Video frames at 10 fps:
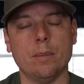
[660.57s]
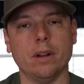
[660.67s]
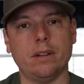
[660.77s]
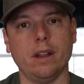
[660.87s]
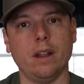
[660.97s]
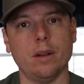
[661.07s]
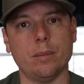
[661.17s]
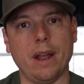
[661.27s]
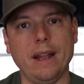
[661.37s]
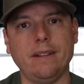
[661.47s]
But the
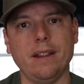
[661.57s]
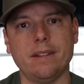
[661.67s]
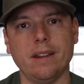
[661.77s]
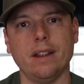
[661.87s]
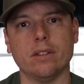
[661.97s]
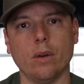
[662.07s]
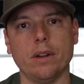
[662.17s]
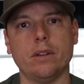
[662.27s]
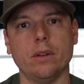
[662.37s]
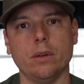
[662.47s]
but A T C is
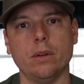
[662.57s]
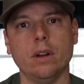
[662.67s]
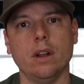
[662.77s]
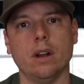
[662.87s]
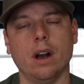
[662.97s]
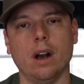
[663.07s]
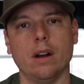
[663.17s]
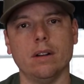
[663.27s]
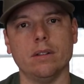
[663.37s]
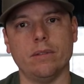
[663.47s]
going to
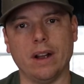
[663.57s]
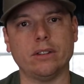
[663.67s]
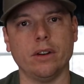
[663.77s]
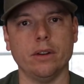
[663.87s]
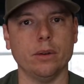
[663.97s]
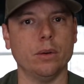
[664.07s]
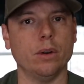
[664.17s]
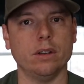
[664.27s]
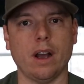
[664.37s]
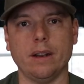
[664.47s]
Uh, vector
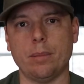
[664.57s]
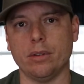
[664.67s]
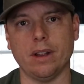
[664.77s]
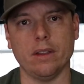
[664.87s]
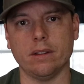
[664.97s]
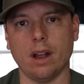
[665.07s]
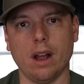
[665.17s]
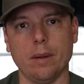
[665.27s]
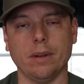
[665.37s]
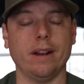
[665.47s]
you ninety percent of the
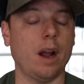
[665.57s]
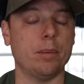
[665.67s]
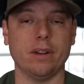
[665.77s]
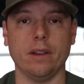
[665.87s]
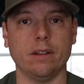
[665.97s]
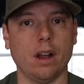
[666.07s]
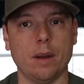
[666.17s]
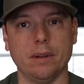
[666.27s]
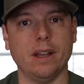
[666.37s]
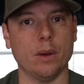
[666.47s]
time, ninety-nine percent of the
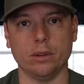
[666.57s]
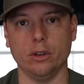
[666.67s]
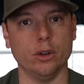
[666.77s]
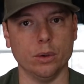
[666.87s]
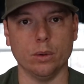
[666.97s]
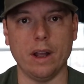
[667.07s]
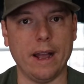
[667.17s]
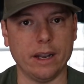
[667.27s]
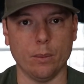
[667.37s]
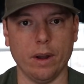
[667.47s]
time, and tell you what to do
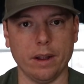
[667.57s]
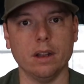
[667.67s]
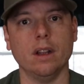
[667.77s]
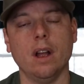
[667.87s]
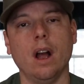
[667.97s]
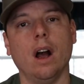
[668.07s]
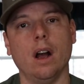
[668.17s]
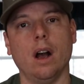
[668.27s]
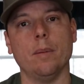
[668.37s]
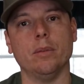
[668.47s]
anyway.
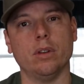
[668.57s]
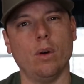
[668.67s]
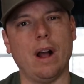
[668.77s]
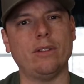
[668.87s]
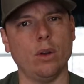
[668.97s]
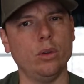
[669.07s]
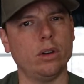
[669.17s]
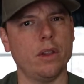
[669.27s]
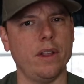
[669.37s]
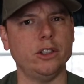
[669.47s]
Um, so at,
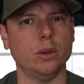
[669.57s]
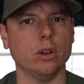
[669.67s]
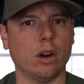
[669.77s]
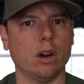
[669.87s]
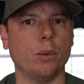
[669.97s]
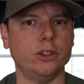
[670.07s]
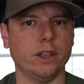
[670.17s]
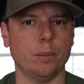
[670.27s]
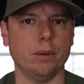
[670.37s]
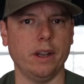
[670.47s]
those are the things you'll learn
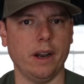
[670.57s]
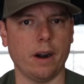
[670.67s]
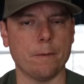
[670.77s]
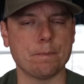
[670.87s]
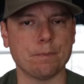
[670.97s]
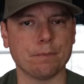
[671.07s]
once you get up in the air.